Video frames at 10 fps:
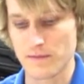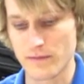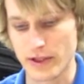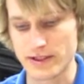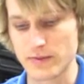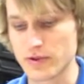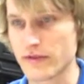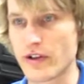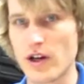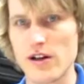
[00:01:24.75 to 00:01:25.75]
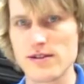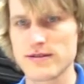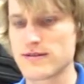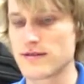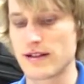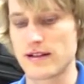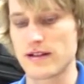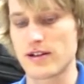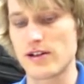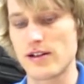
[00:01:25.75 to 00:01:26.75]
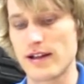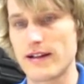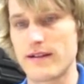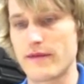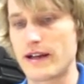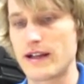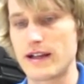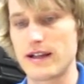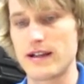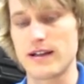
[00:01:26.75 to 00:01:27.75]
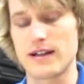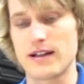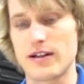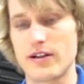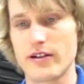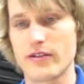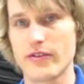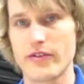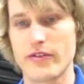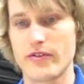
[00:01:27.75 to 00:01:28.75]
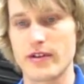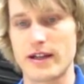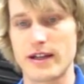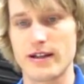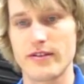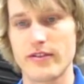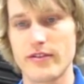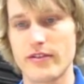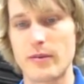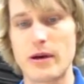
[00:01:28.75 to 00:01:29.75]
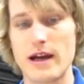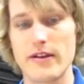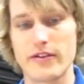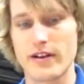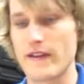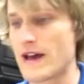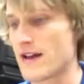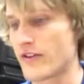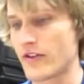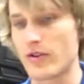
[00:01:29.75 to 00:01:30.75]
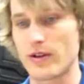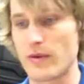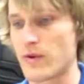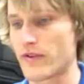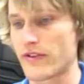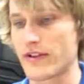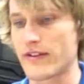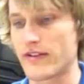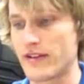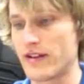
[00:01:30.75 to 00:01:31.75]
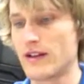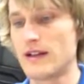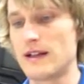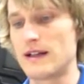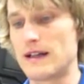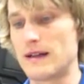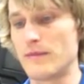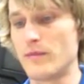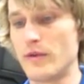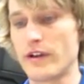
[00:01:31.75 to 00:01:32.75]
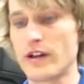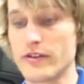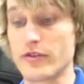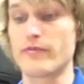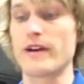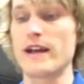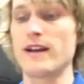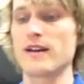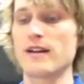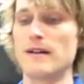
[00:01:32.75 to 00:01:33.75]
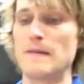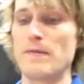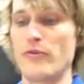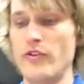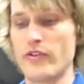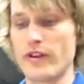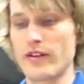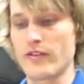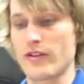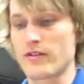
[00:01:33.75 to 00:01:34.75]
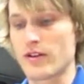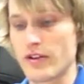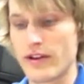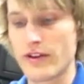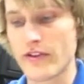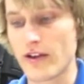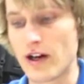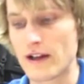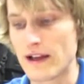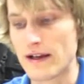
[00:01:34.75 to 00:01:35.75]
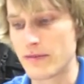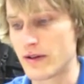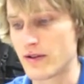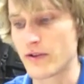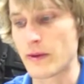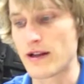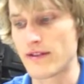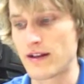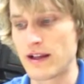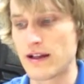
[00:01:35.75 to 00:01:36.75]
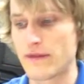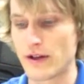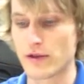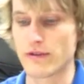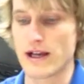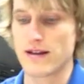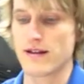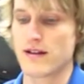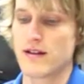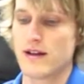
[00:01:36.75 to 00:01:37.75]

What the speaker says: Principles of call, I didn't find any articles summarized on that, so I won't discuss it. Moving on to writing, using synchronous online peer response in EFL writing.